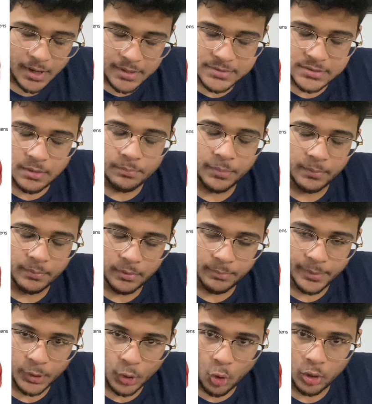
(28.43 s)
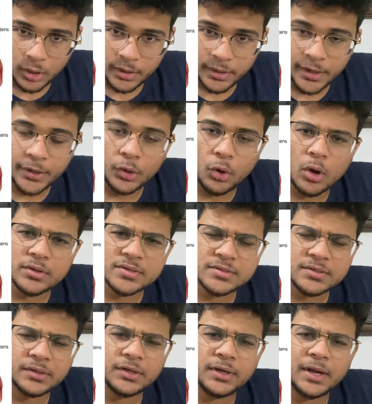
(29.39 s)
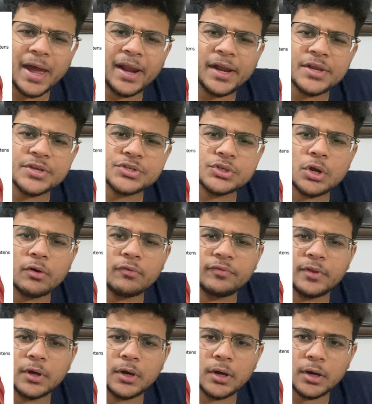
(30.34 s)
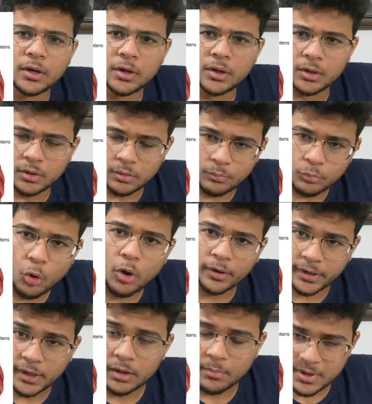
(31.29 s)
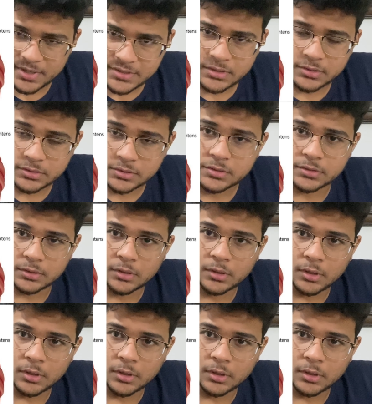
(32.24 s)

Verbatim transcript: as some people may call it. It causes the dilation of the bronchial muscles,